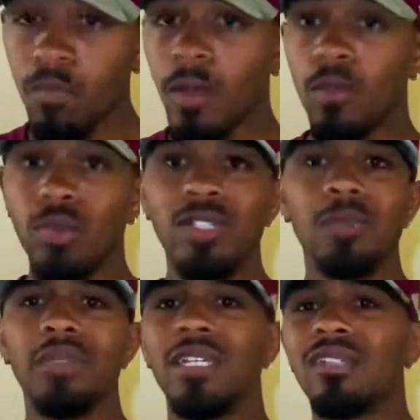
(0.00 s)
we
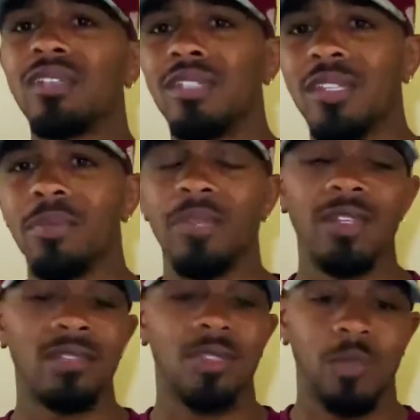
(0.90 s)
could potentially step in
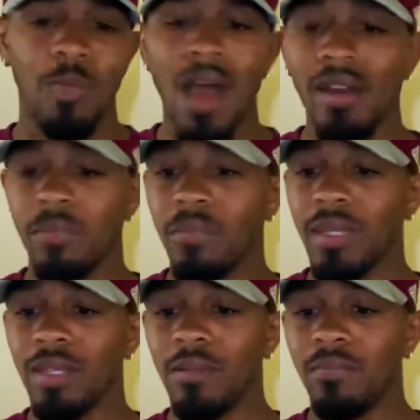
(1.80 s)
that spot and
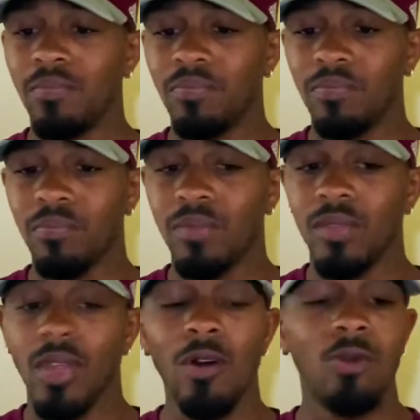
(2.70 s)
be
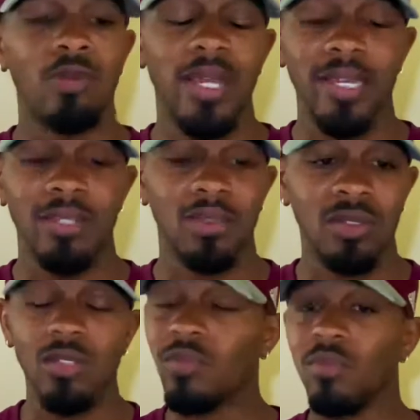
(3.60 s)
known as
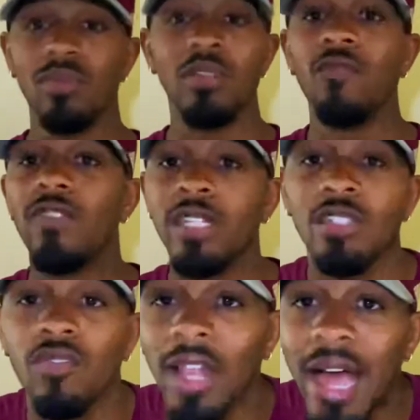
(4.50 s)
the
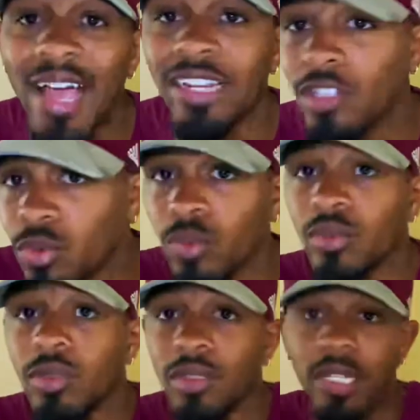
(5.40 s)
defensive line U,
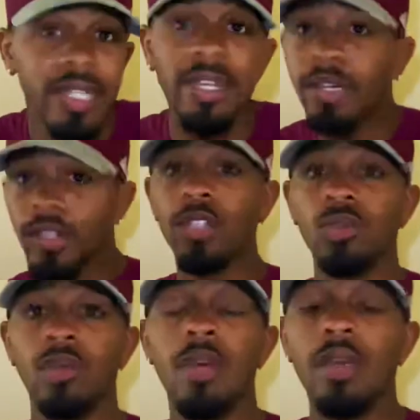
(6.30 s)

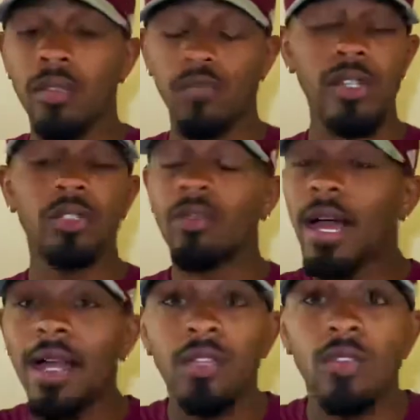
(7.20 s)
DLU, defensive
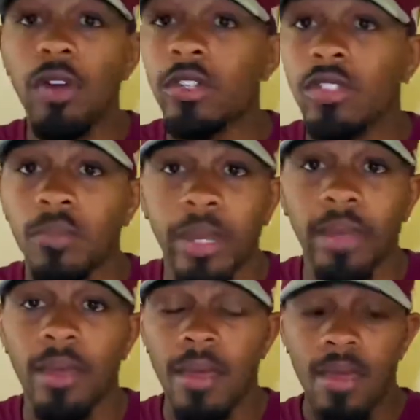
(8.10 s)
line university,
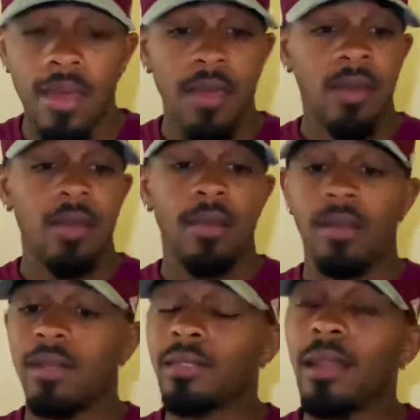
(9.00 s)
man.
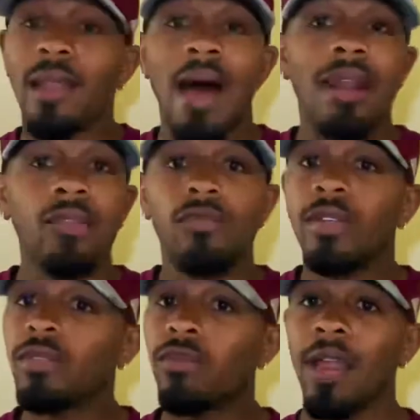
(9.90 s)
It's a lot of
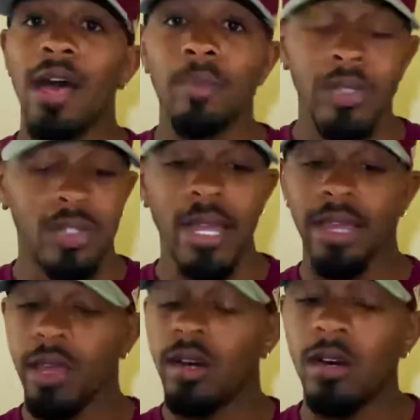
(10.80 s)
defensive linemen
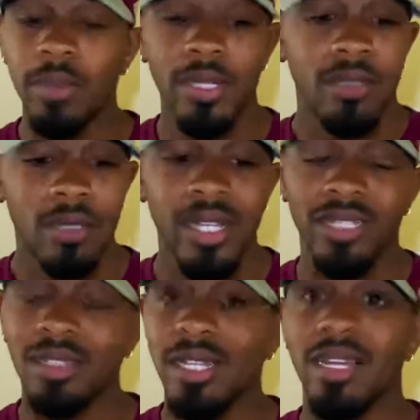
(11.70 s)
that come in
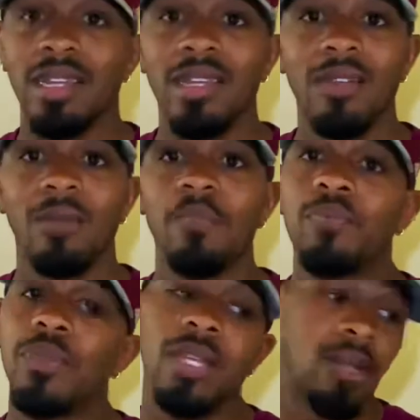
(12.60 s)
Texas A&M
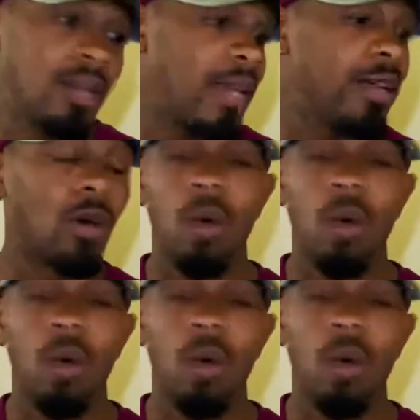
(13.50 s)
and they go